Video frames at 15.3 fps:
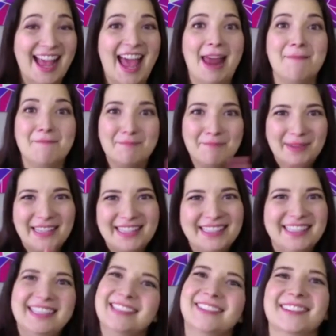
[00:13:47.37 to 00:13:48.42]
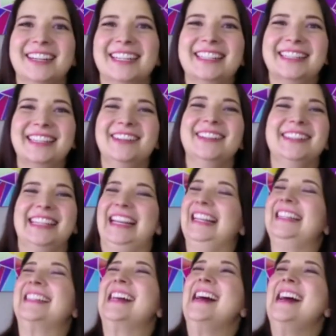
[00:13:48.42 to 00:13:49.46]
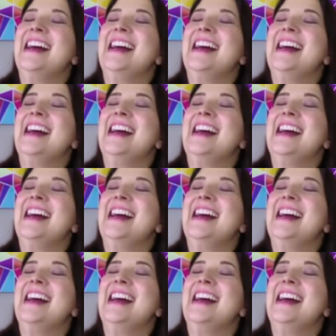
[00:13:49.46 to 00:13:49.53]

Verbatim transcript: and busting your excuses